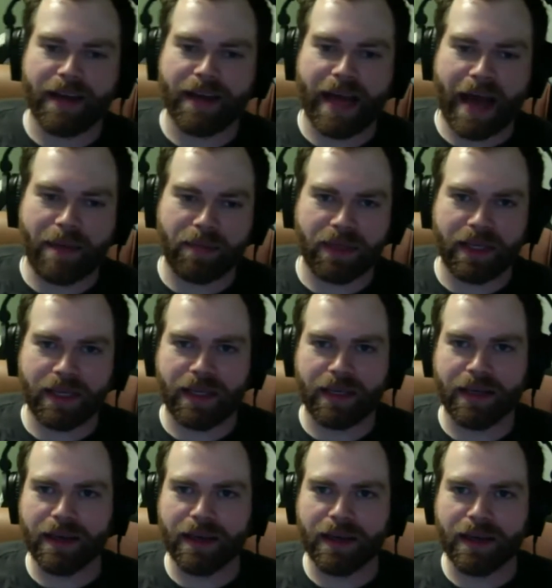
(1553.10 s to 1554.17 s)
and
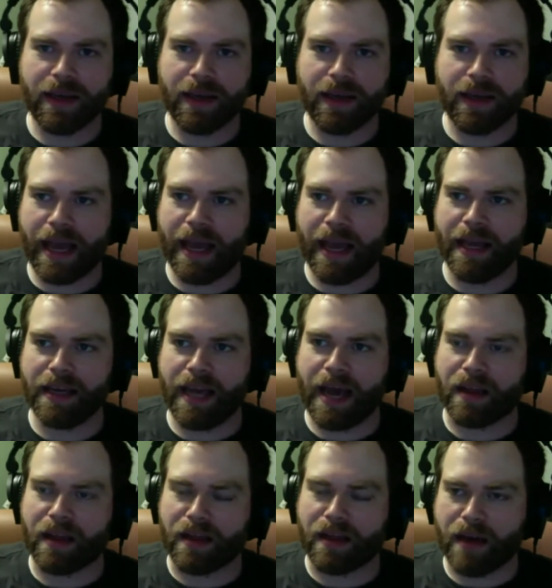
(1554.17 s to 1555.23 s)
happy, and
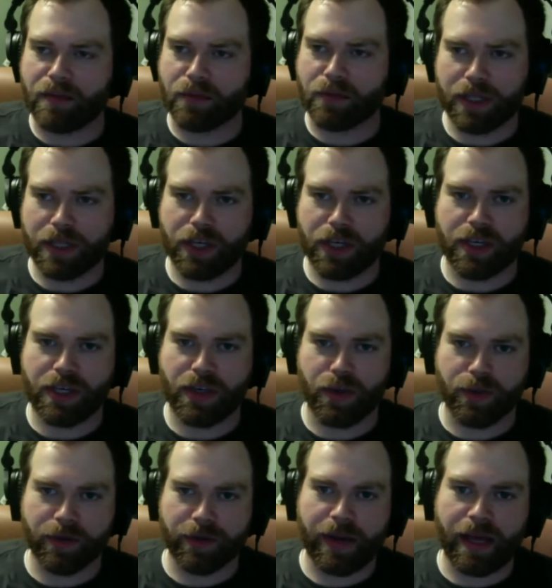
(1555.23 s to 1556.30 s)
had a lot of really good
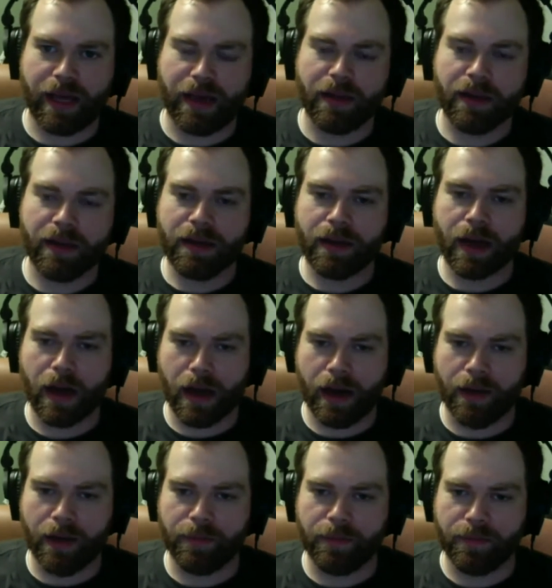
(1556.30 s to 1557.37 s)
humor in it.
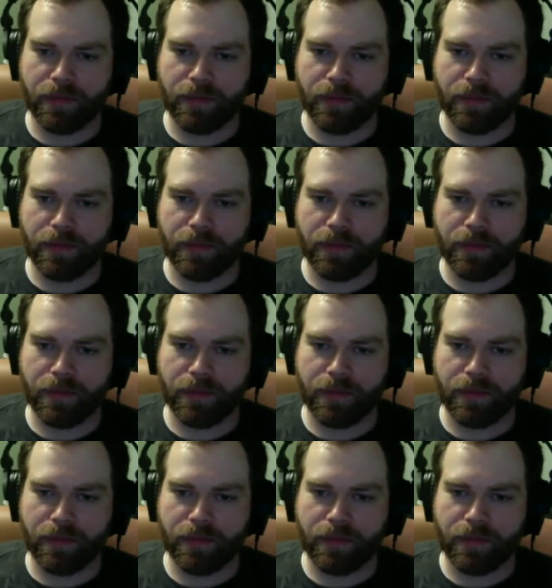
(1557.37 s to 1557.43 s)
So